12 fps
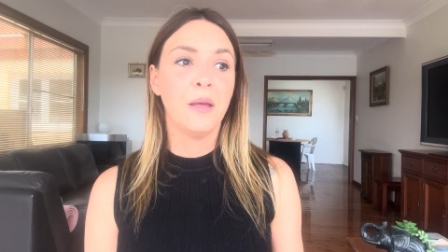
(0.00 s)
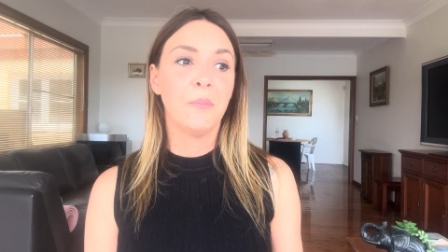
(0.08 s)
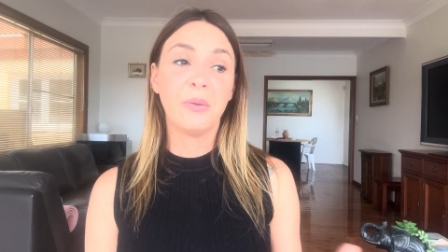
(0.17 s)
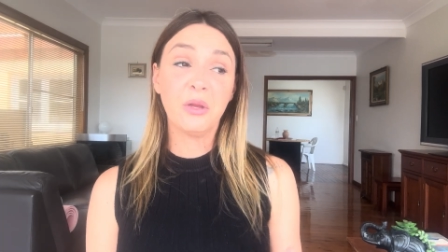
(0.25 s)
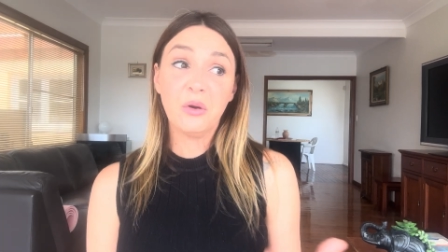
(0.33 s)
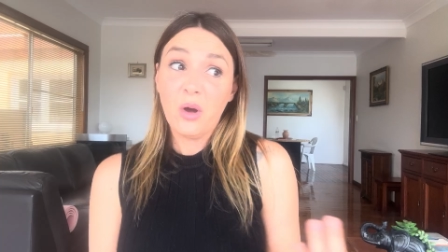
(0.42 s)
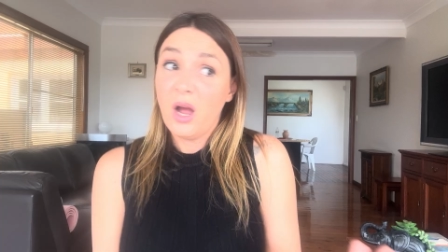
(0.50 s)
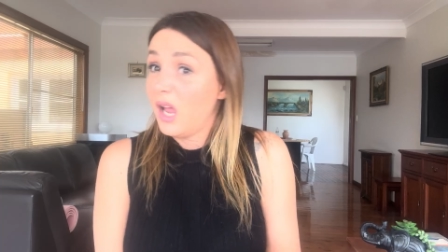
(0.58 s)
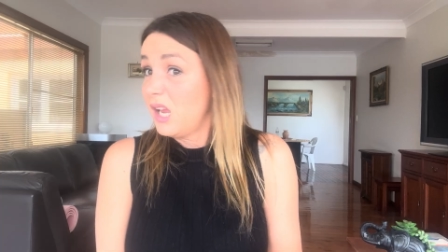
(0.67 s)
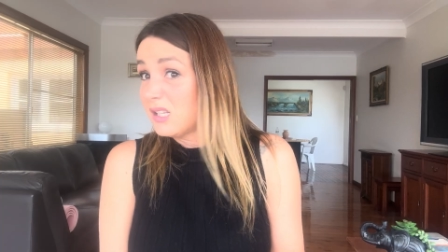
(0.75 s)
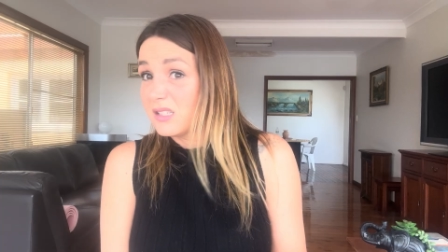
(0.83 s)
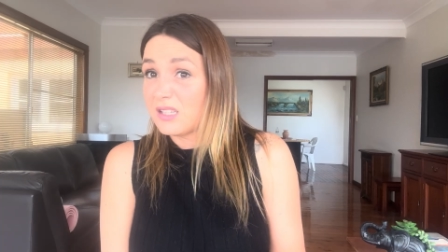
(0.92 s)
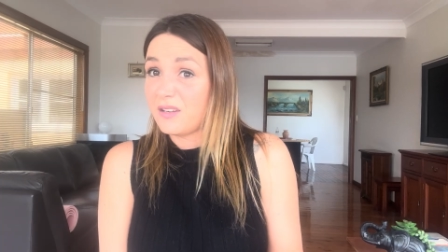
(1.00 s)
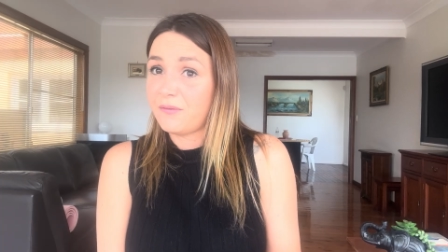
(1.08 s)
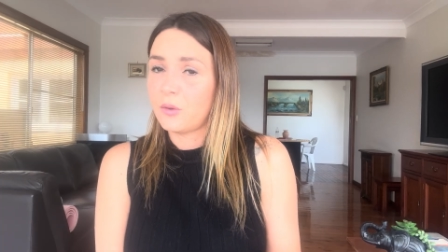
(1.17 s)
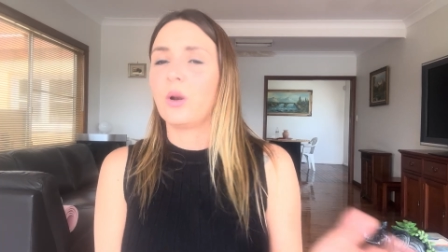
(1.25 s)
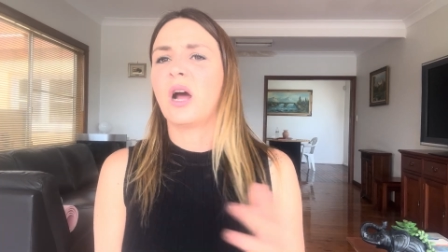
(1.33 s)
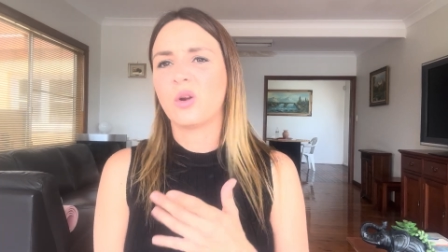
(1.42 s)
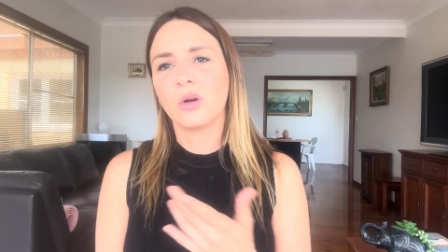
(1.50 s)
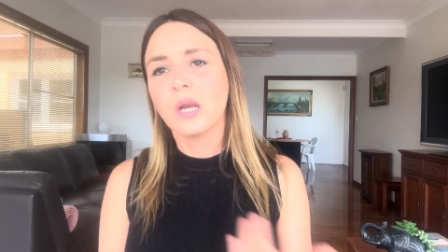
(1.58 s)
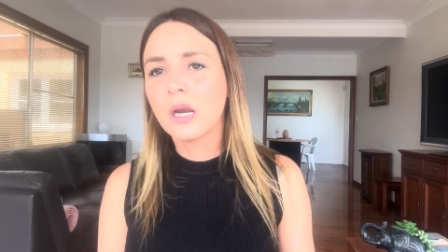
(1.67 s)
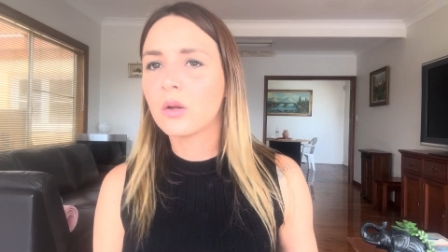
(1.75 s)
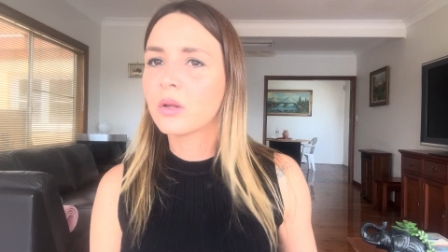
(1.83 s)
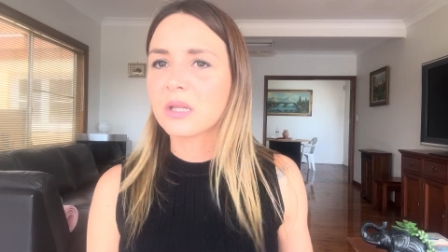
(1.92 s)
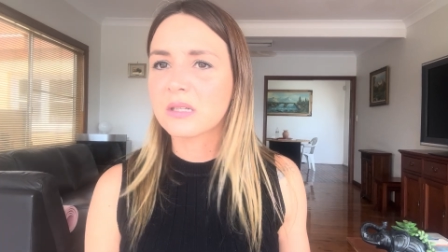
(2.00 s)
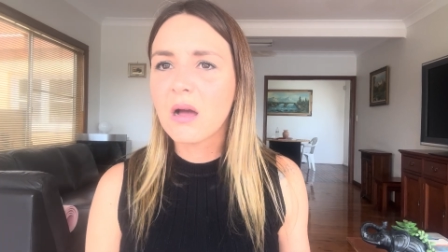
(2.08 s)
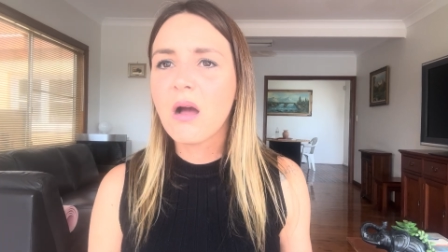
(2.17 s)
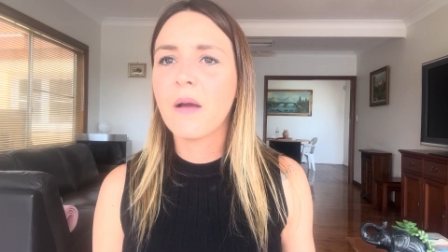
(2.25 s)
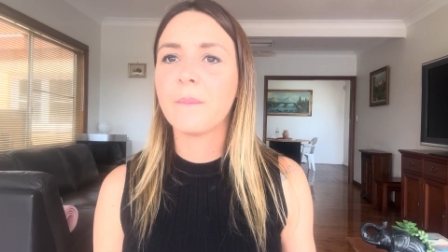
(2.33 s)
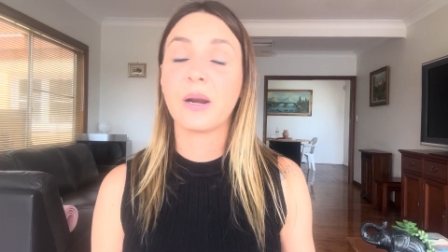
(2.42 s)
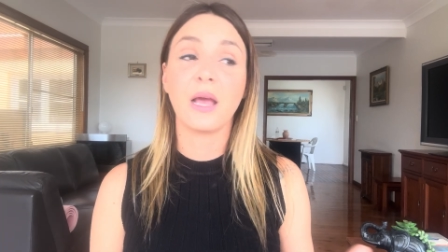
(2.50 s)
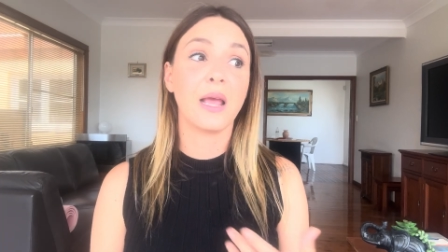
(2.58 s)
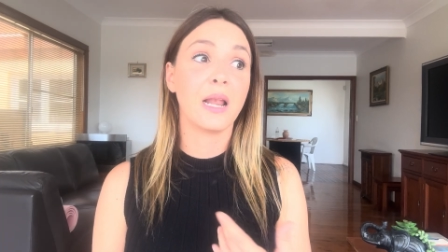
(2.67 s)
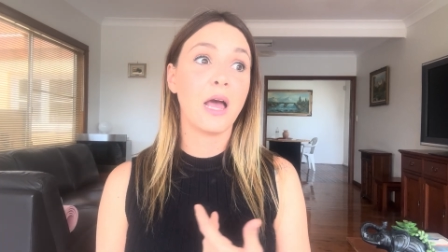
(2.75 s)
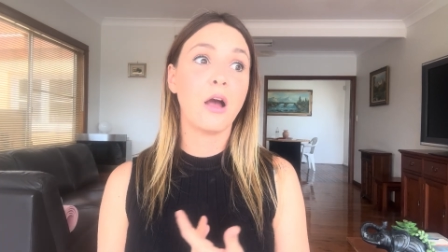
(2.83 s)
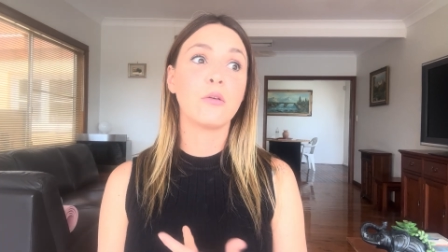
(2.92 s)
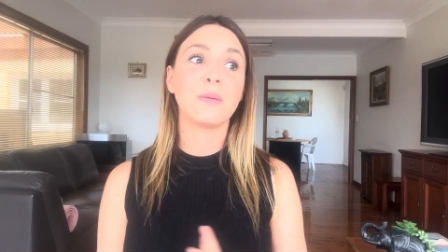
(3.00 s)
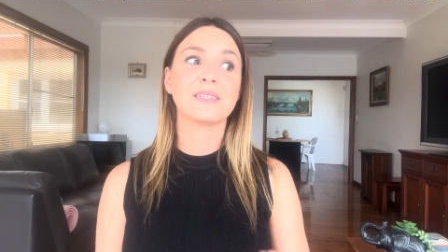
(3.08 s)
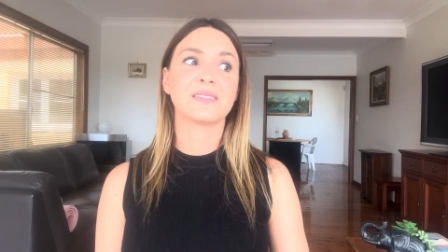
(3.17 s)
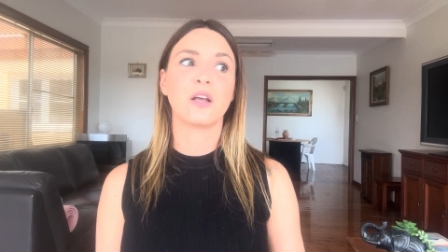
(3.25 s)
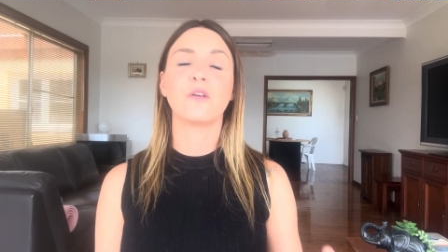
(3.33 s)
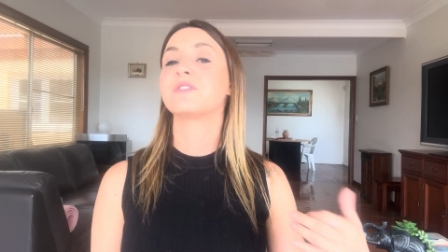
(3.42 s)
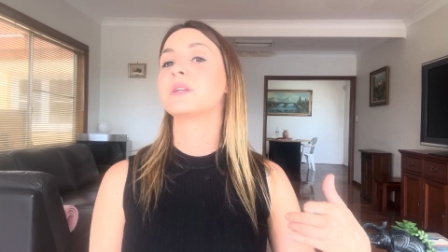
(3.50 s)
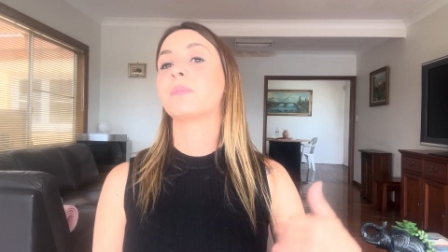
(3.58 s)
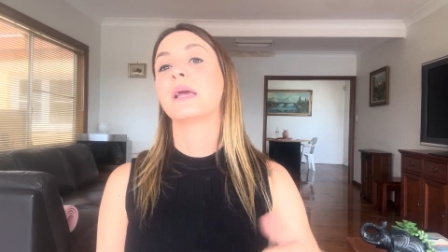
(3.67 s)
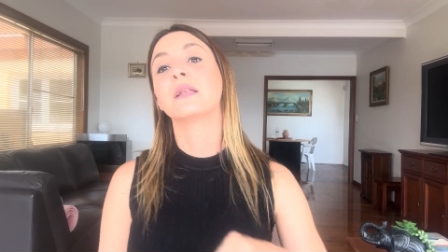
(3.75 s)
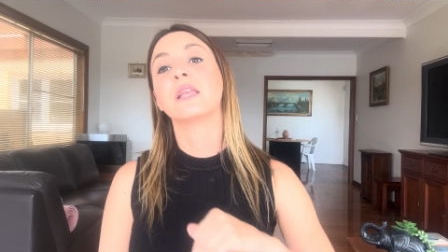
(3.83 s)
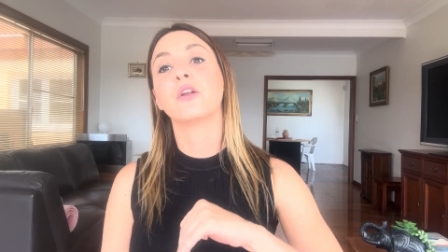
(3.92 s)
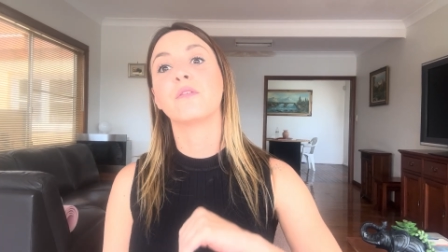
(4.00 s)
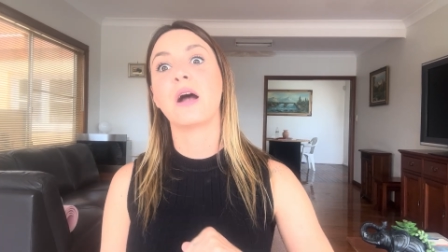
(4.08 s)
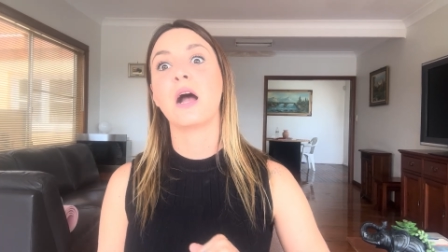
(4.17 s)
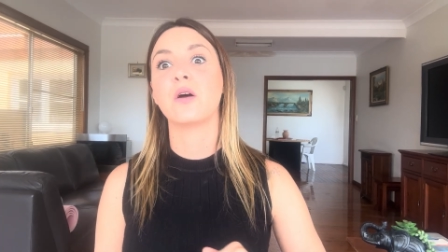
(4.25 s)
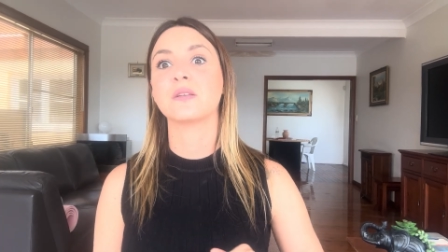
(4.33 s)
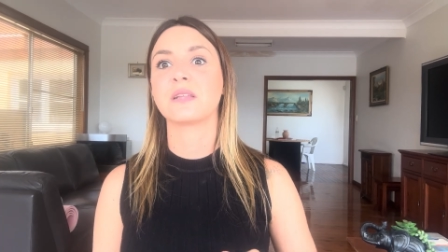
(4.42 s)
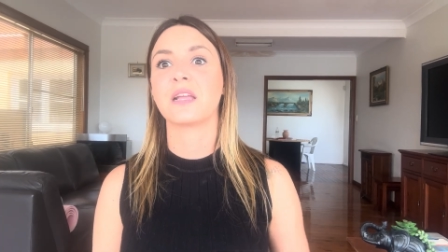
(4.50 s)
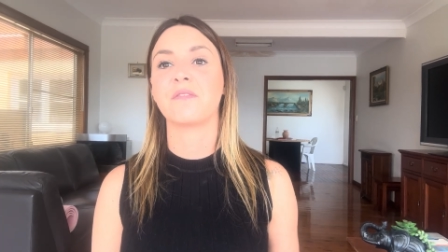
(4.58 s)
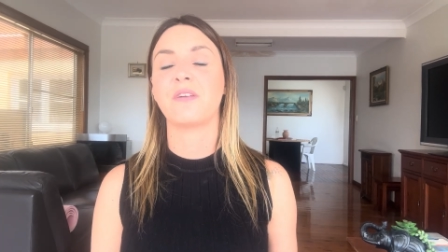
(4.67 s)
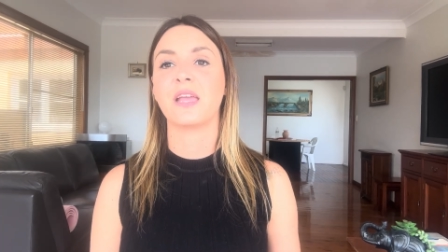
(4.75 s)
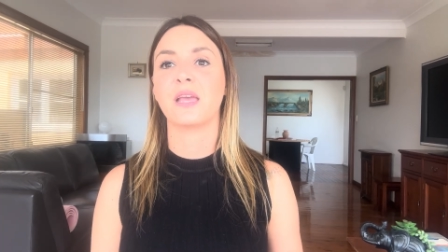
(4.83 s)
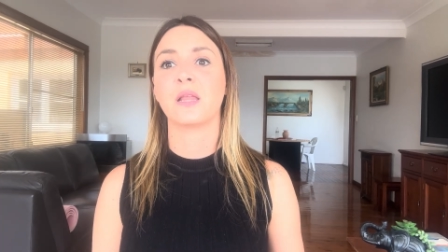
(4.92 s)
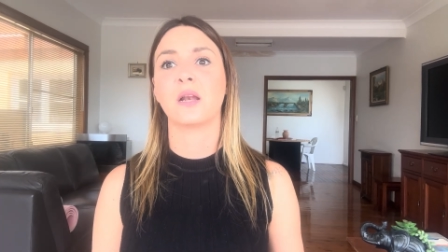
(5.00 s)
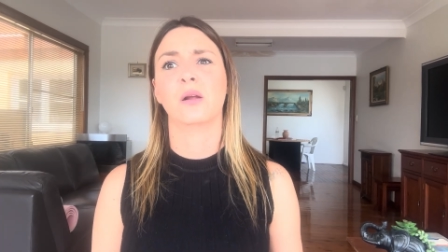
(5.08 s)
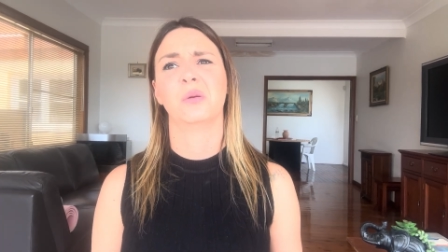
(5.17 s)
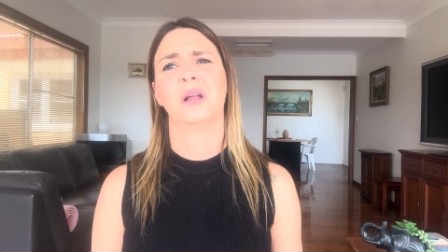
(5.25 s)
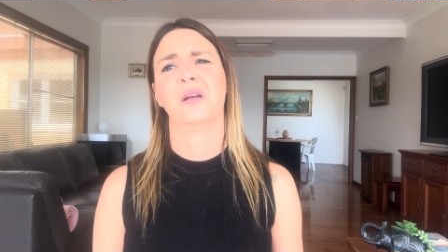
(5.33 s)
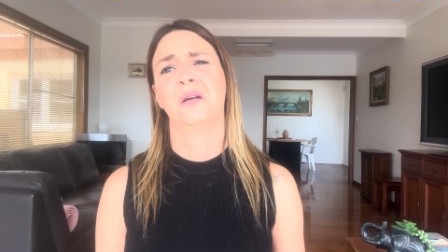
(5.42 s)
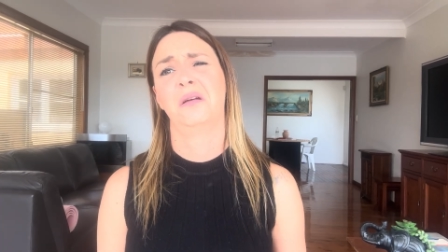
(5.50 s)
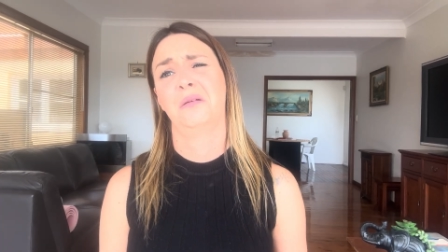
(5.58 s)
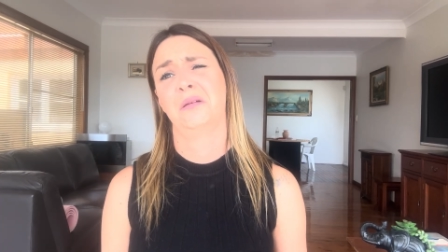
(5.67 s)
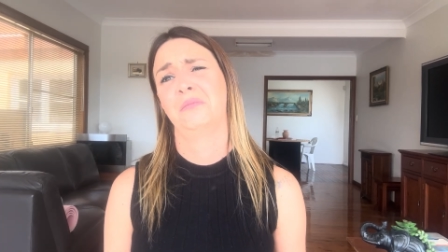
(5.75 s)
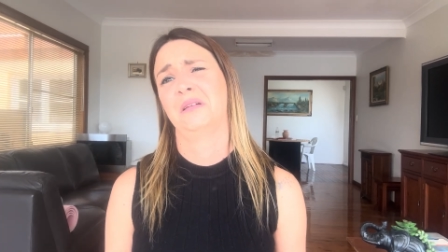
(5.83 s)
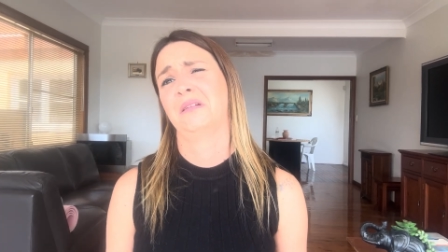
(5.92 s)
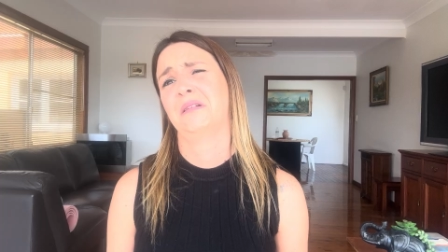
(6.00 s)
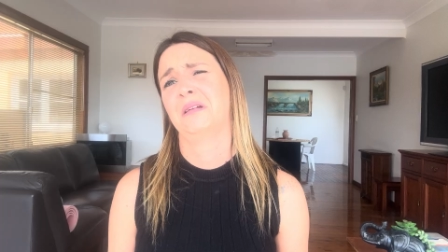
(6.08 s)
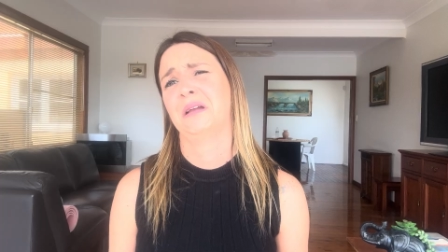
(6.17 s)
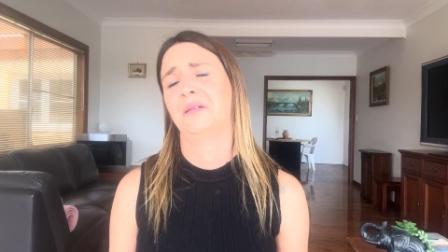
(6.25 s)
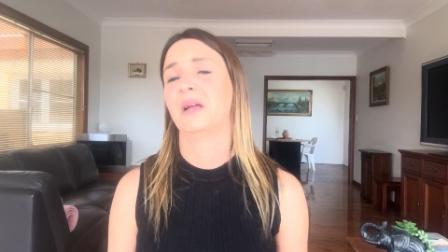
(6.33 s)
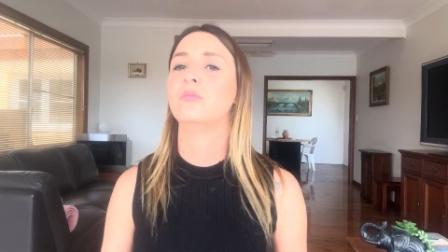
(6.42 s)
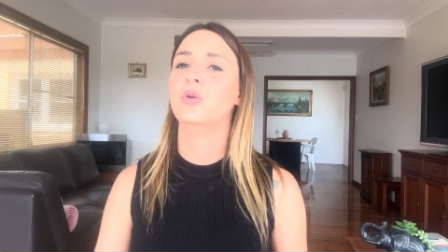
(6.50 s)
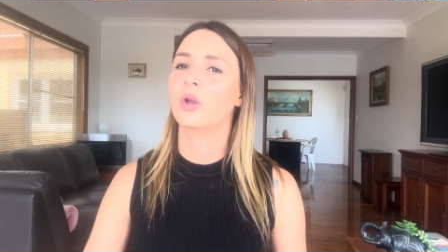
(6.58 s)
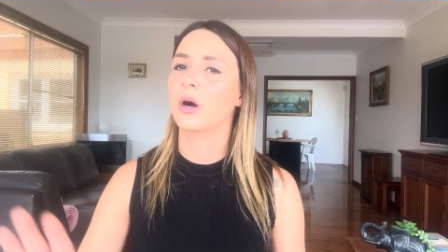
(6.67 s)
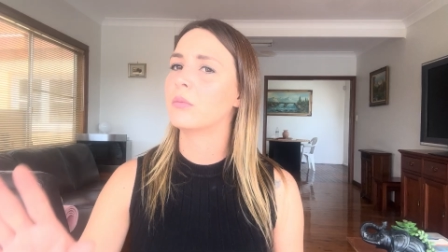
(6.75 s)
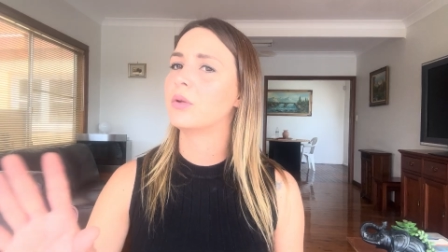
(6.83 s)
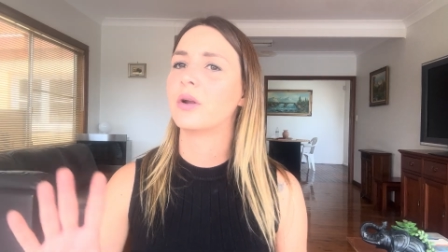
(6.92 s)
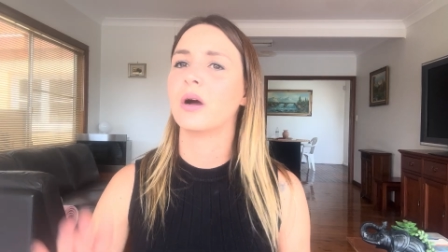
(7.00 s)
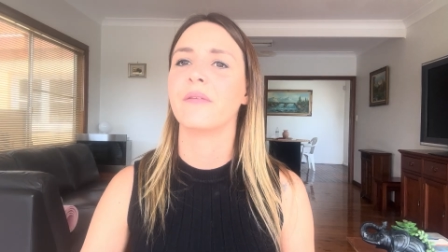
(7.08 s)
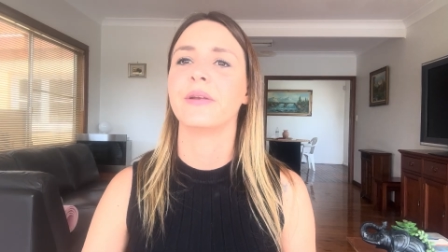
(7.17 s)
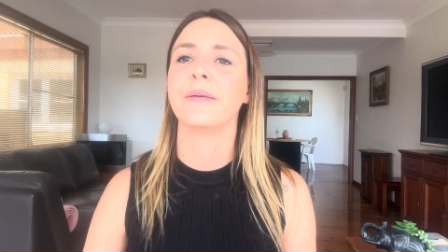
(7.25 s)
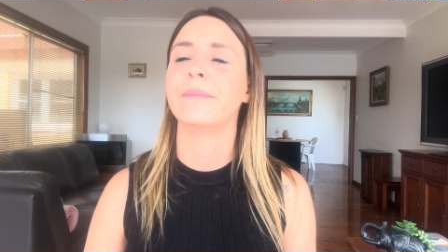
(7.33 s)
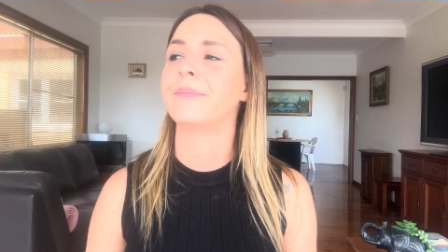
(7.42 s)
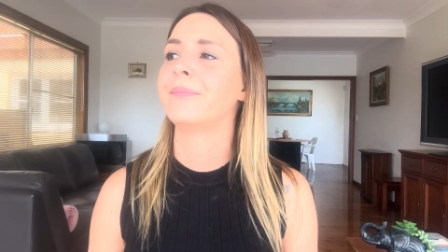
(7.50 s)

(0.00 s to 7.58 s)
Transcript: But you know, I eat seafood. I don't eat it all the time, but I allow myself, depending on how. It's like if I get that, no, you're not having it.